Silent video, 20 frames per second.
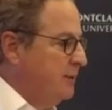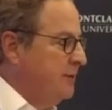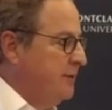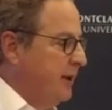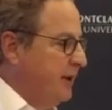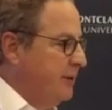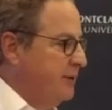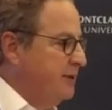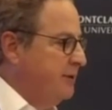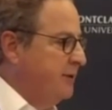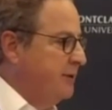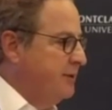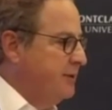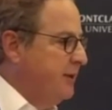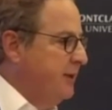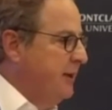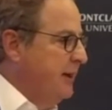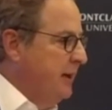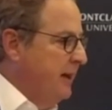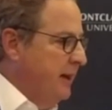stations
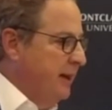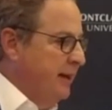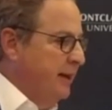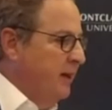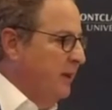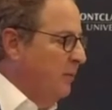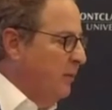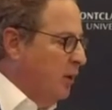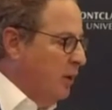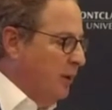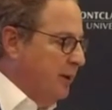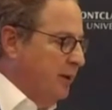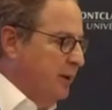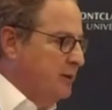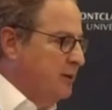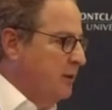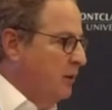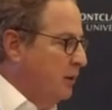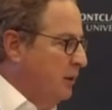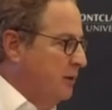in their
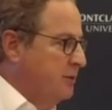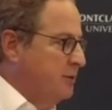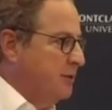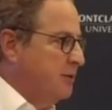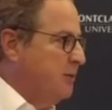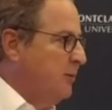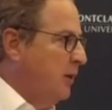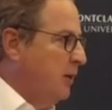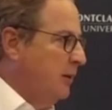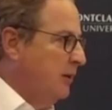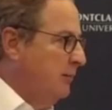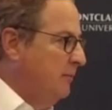markets, large and small?